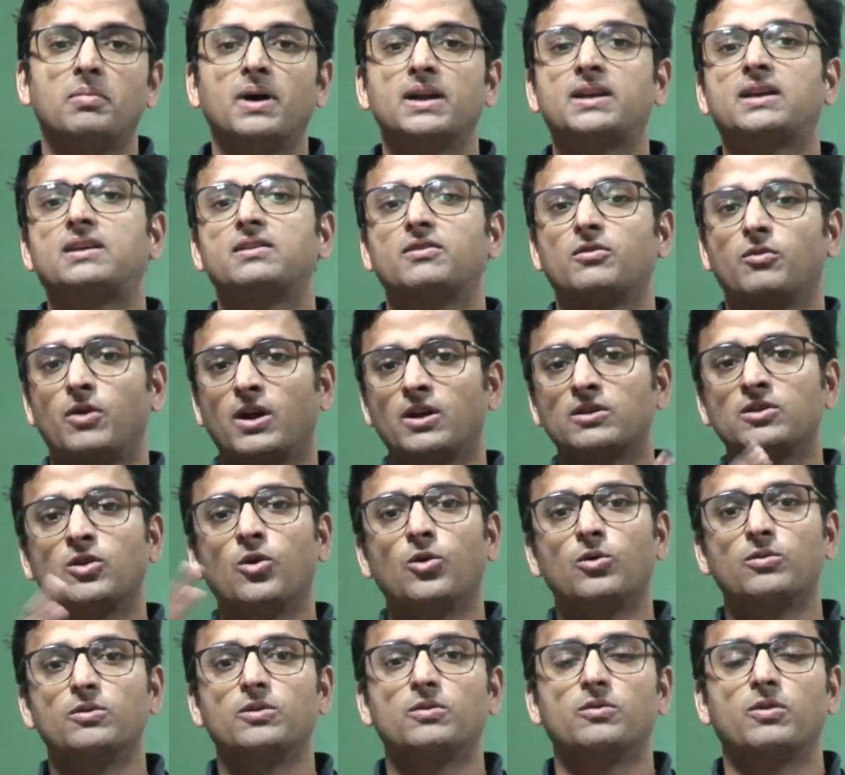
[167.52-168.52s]
But one of the
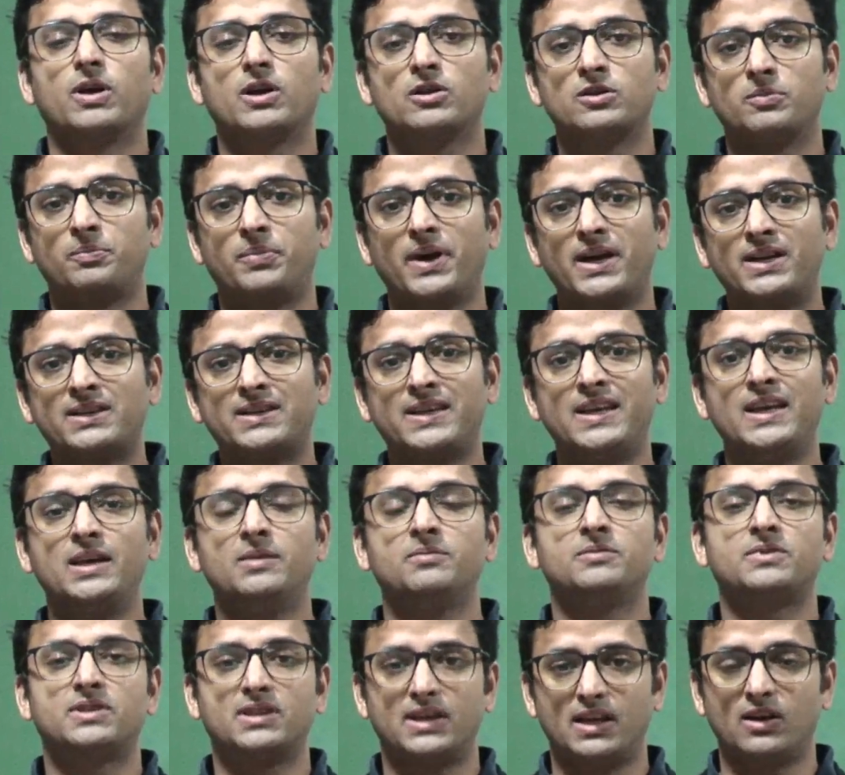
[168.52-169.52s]
one of the big
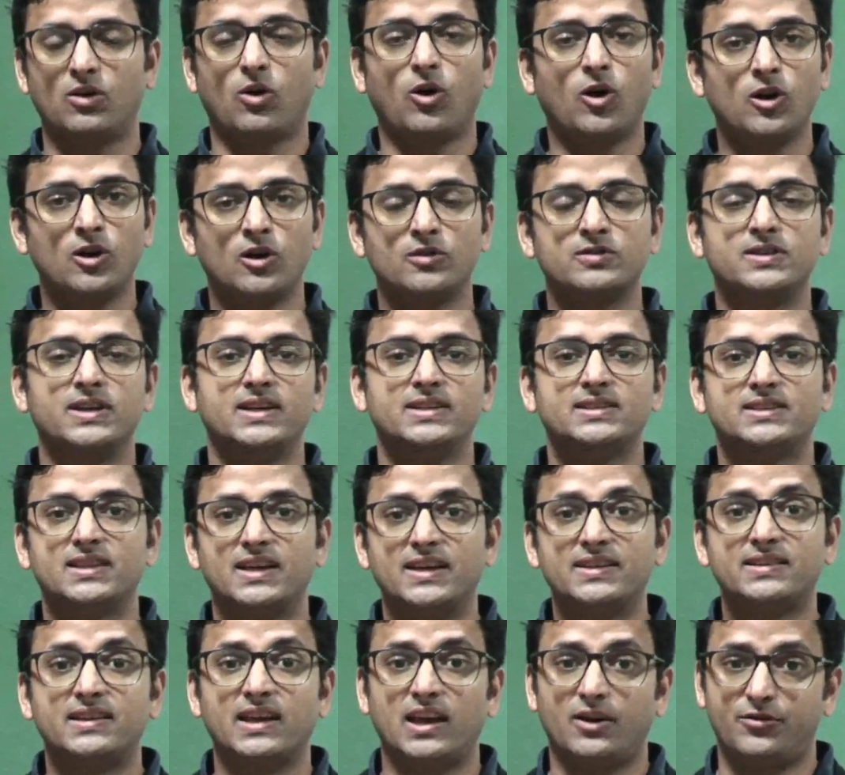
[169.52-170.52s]
themes in all of this
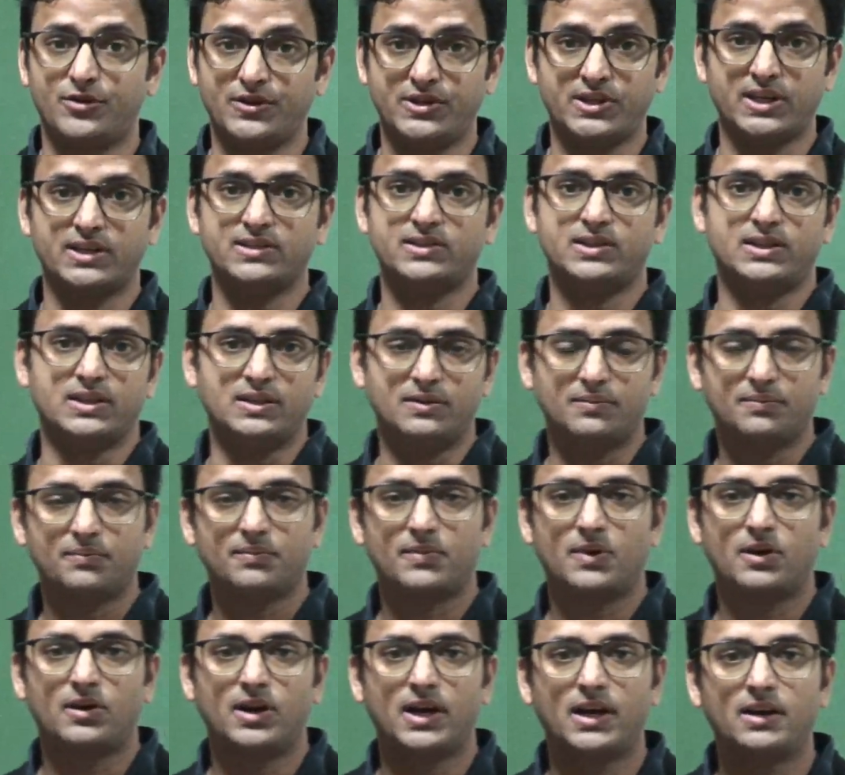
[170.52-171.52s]
is efficiency
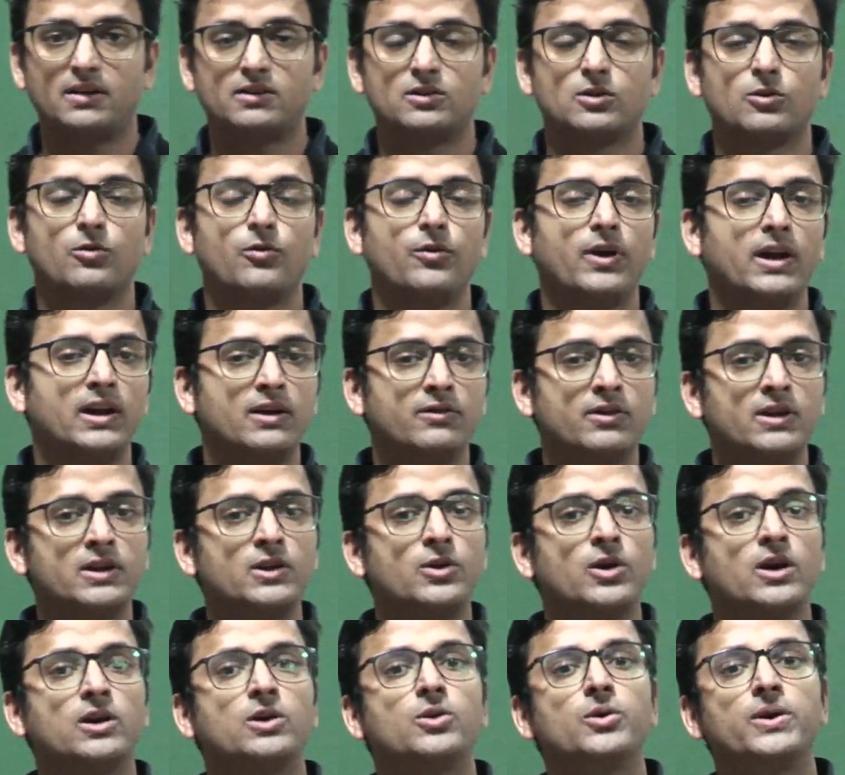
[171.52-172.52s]
all right. So whenever
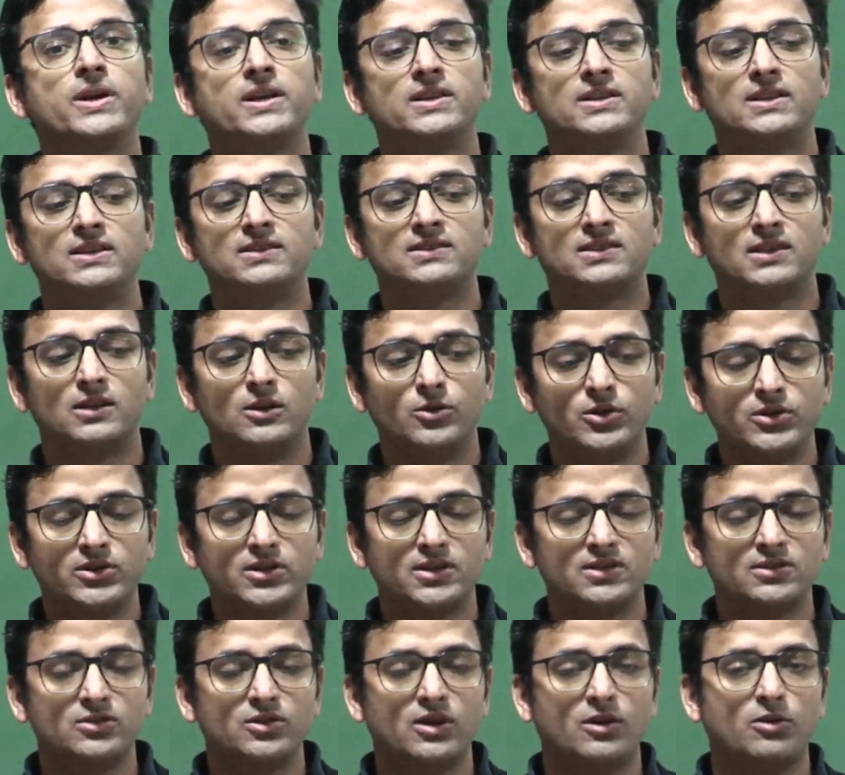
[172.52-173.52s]
you are doing these
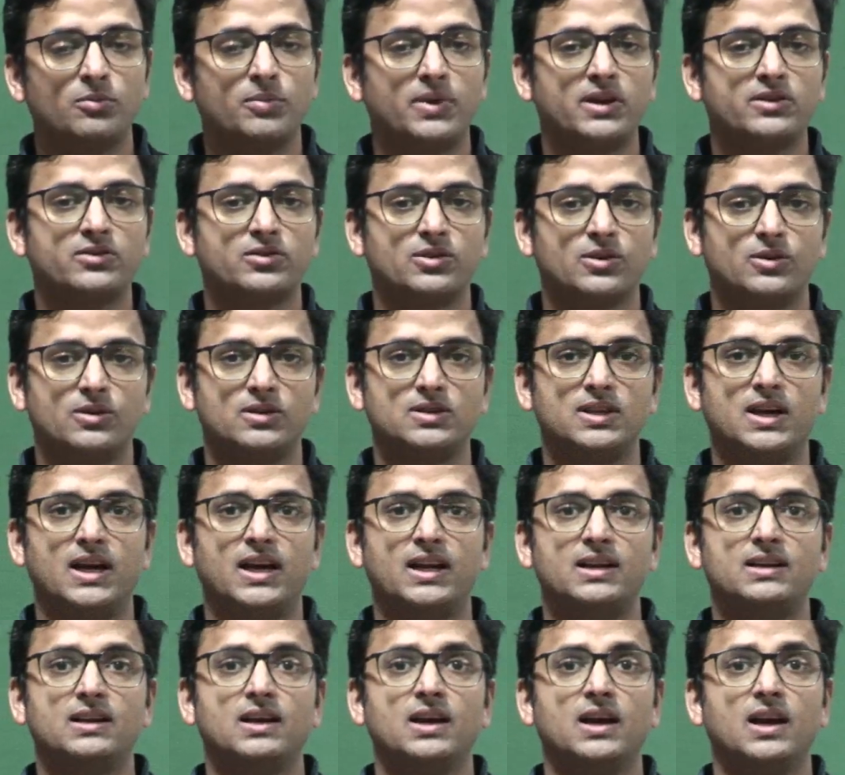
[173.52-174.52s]
solutions, you have to make sure
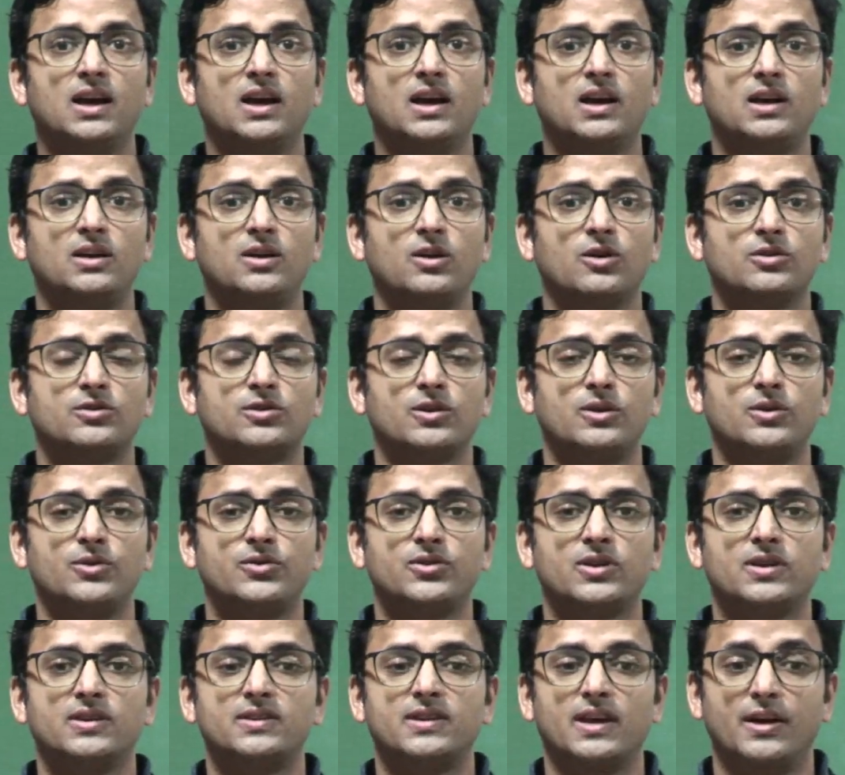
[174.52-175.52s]
that your
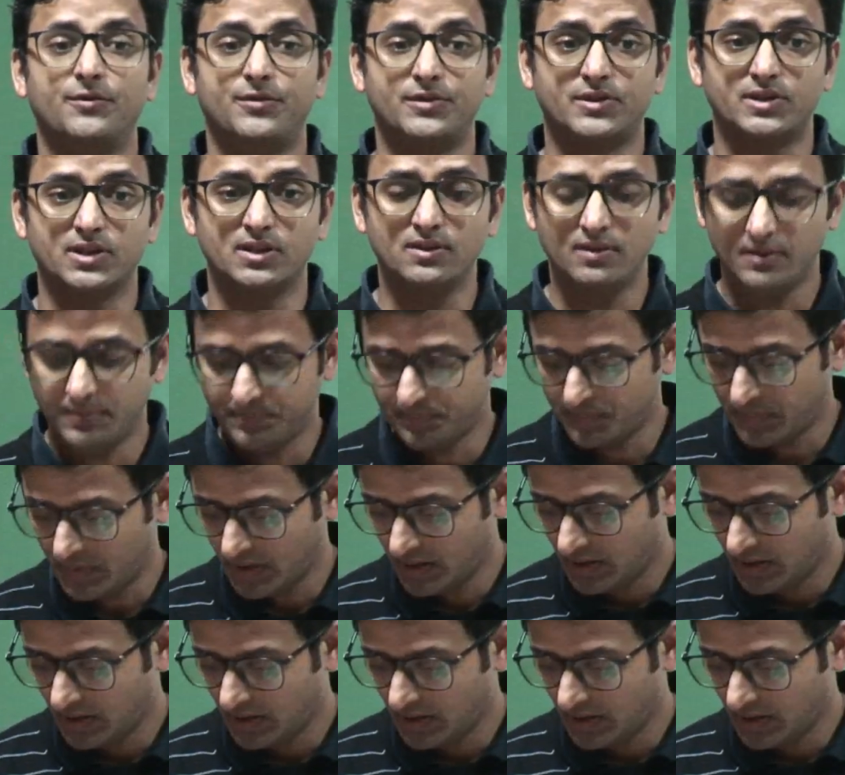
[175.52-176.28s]
solution is efficient.